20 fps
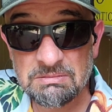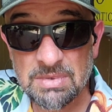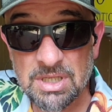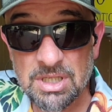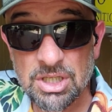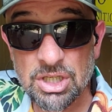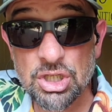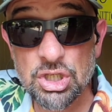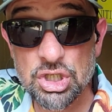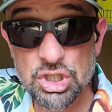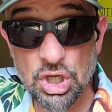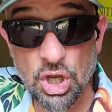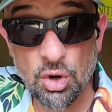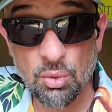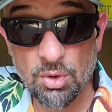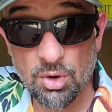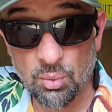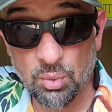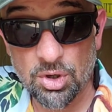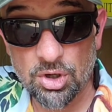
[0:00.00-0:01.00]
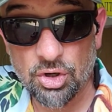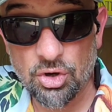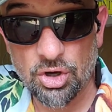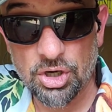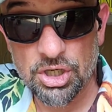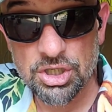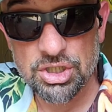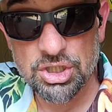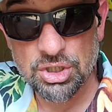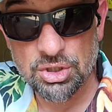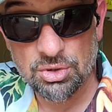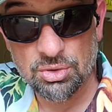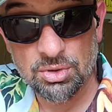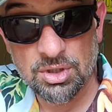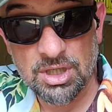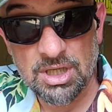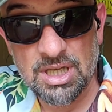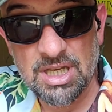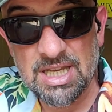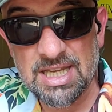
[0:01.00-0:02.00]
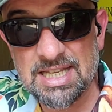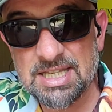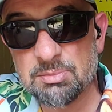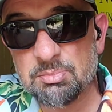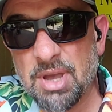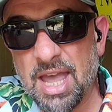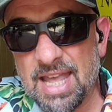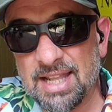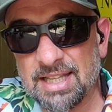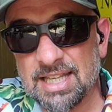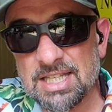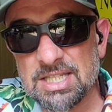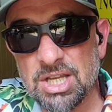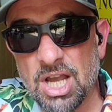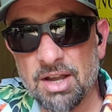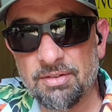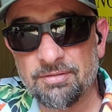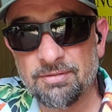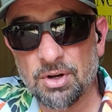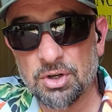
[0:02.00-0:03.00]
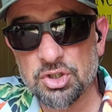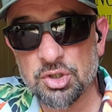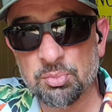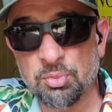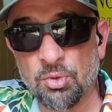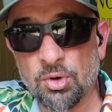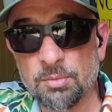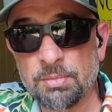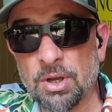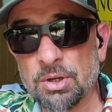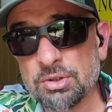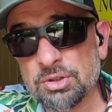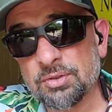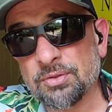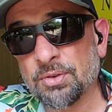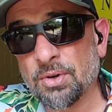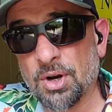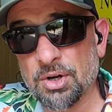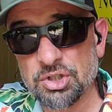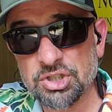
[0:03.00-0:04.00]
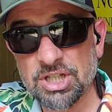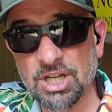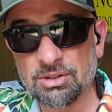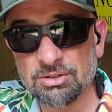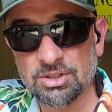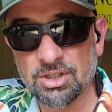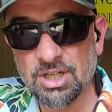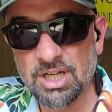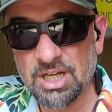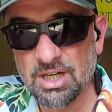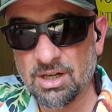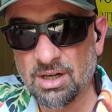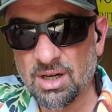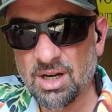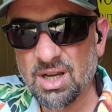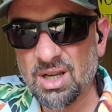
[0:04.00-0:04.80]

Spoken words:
So what we're going to do is bang this off of our support post for our shelter here.